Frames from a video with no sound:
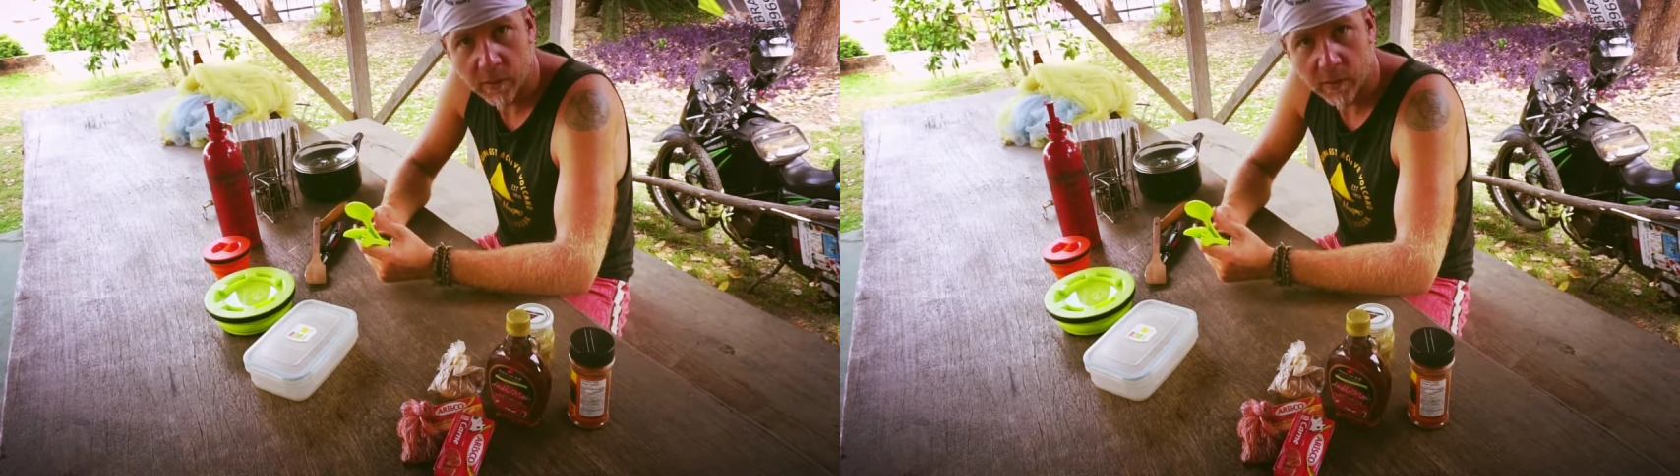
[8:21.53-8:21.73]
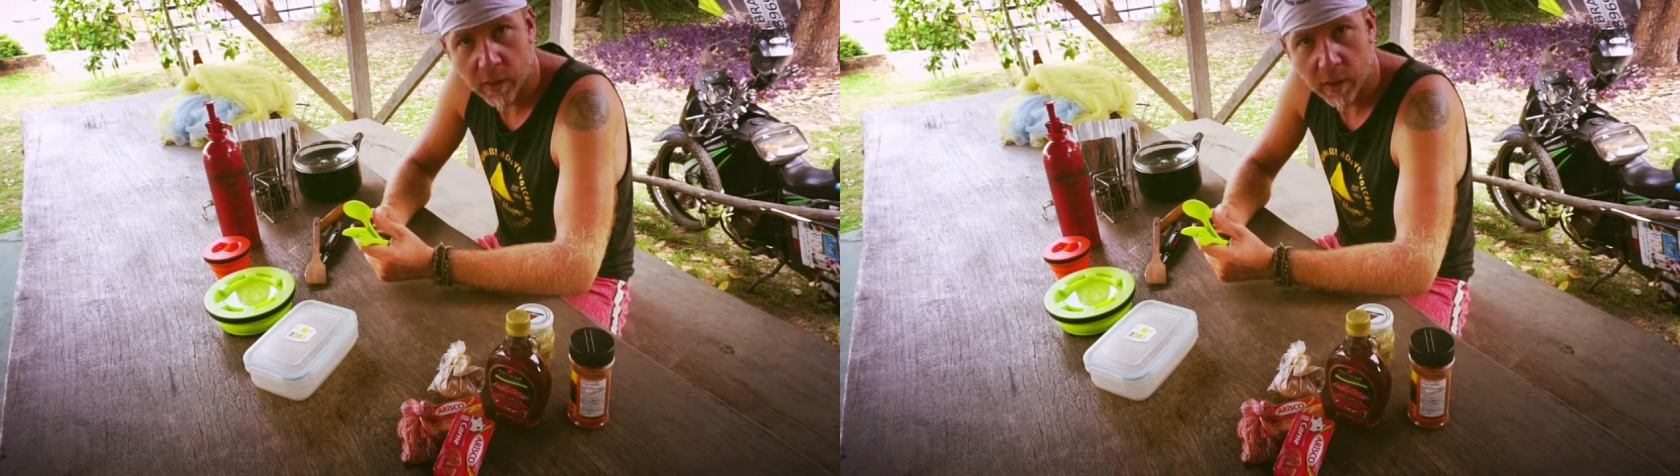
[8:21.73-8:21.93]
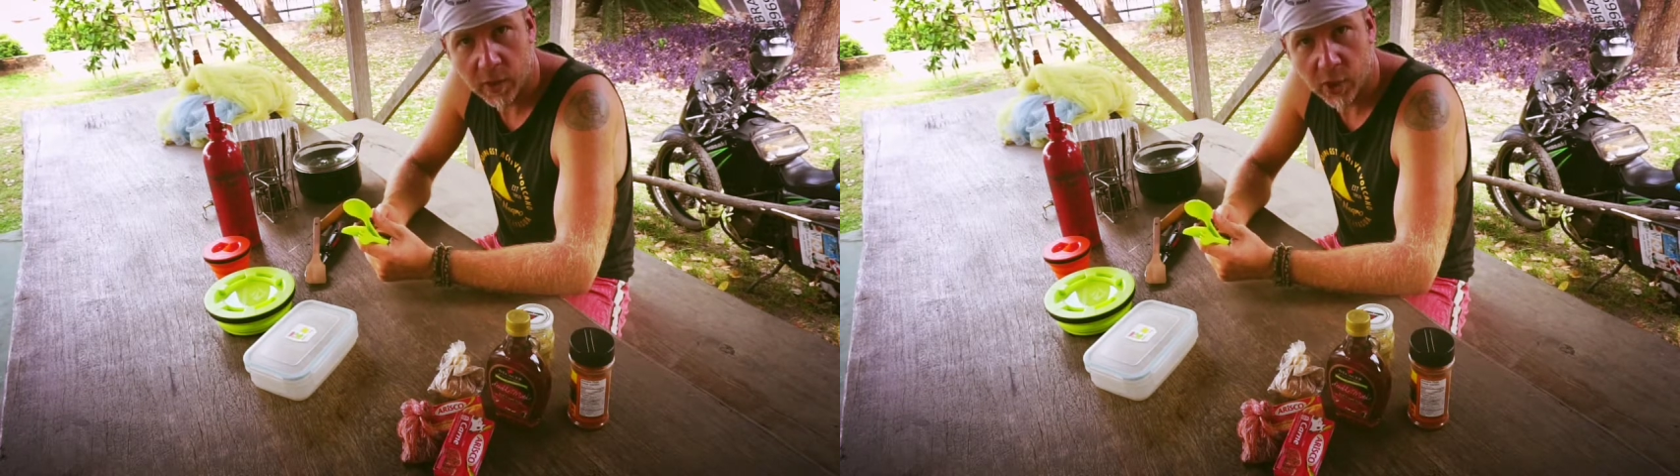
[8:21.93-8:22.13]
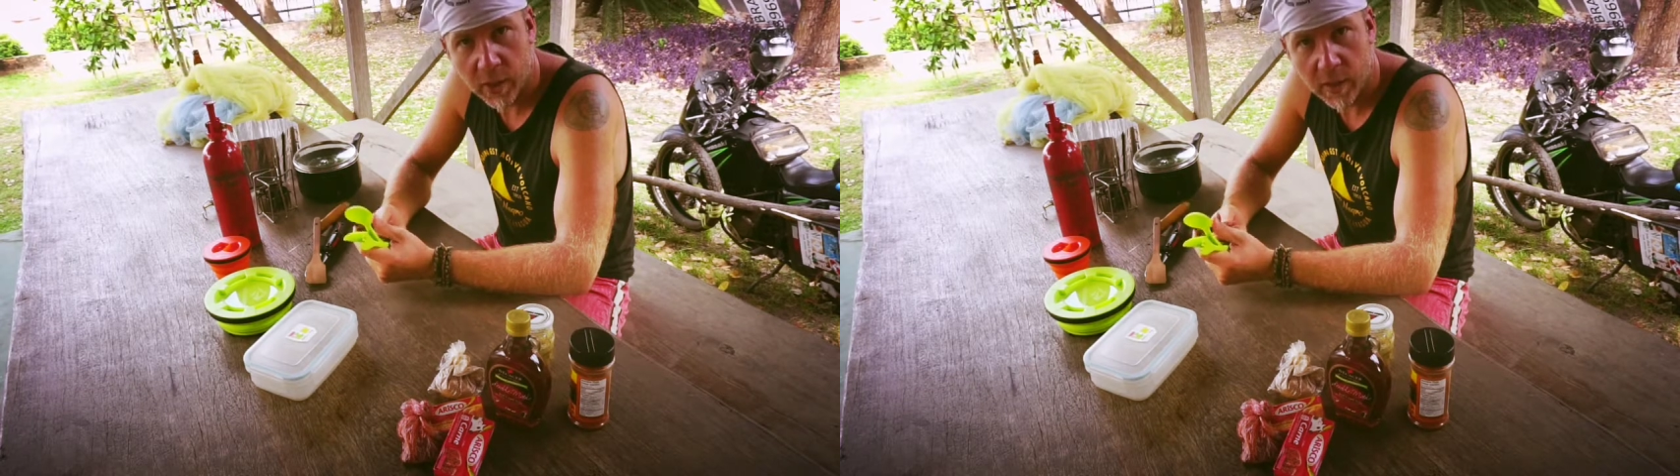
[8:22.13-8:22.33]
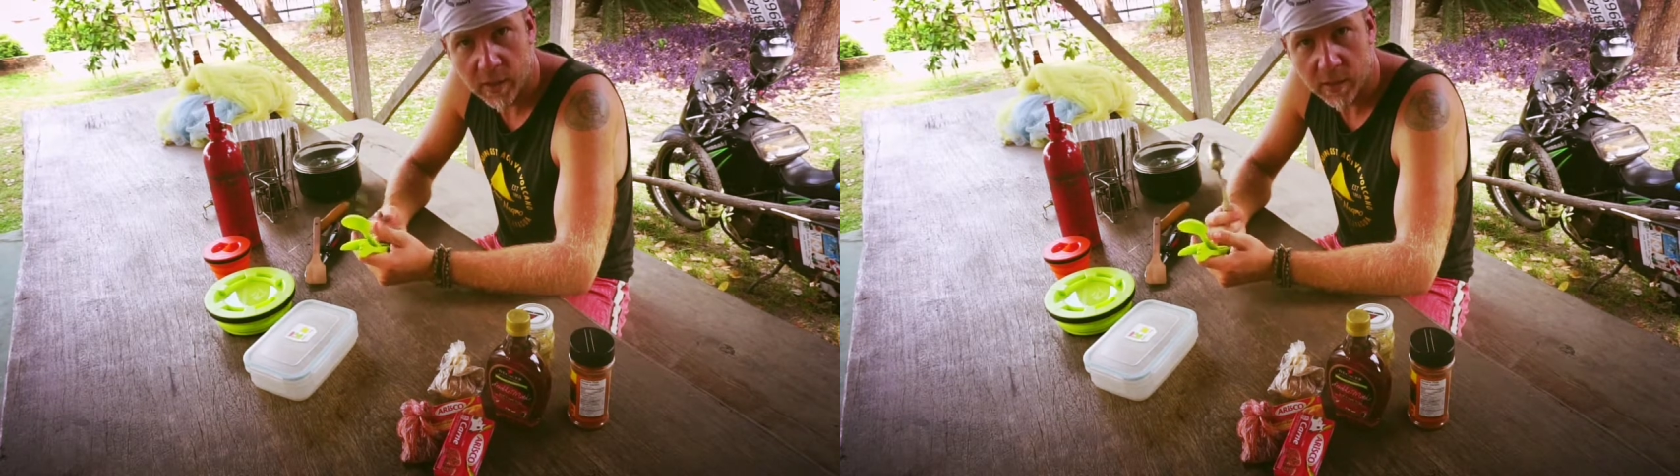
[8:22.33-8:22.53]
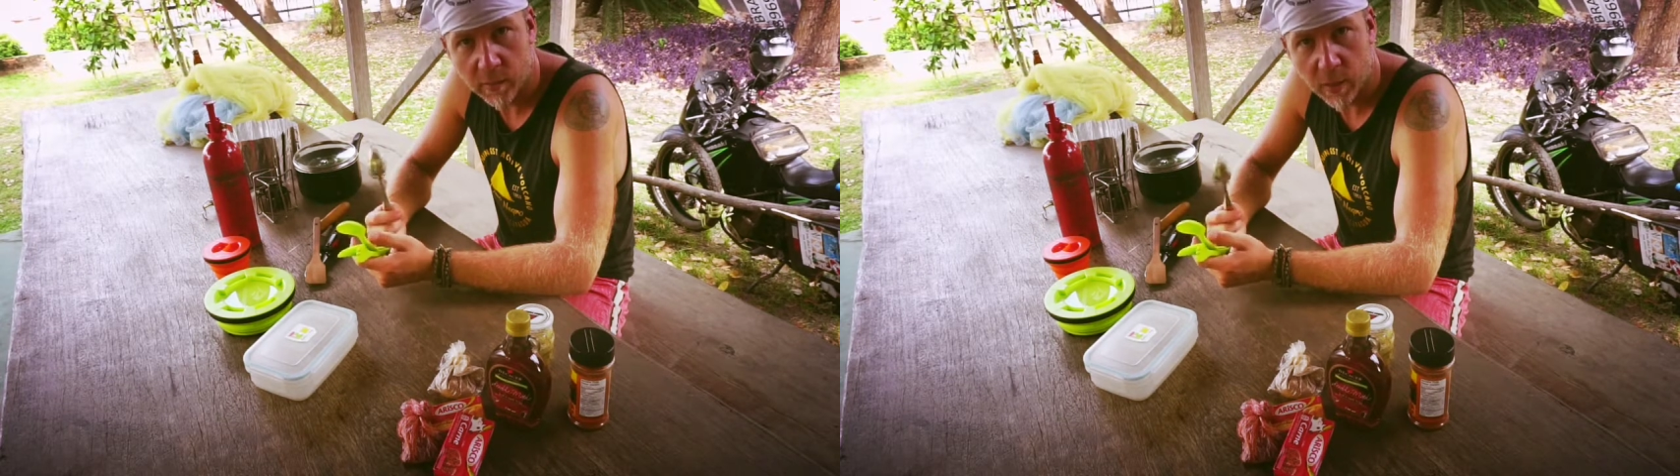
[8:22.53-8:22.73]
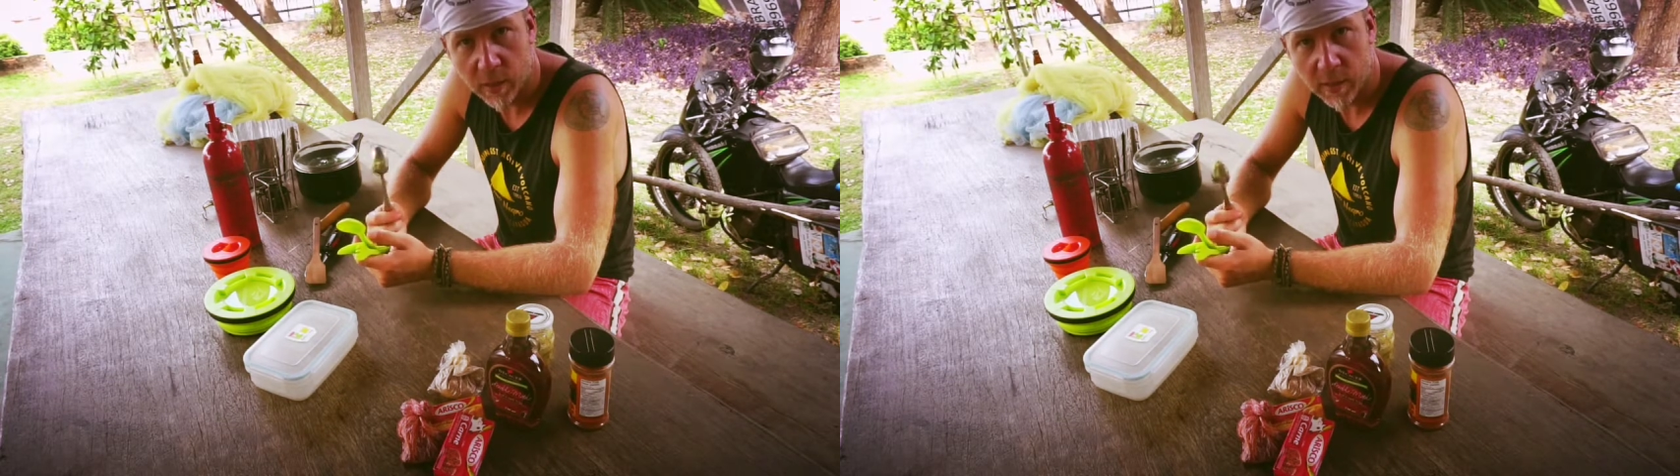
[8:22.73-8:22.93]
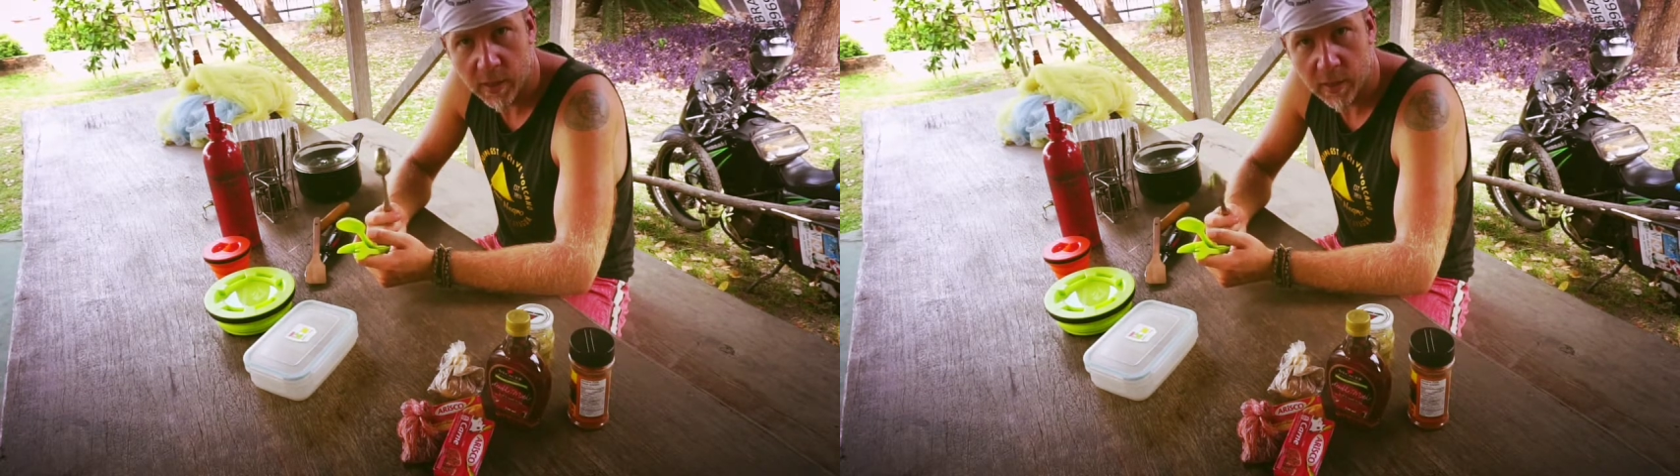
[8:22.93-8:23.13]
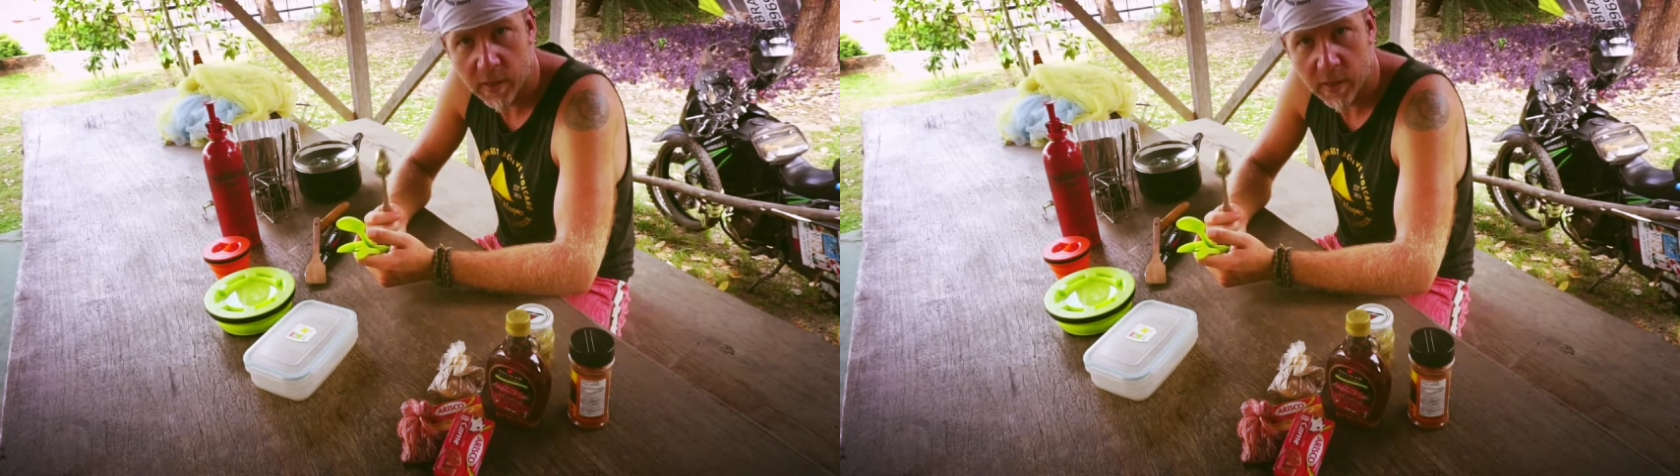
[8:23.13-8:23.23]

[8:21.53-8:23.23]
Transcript: of Chinese product stainless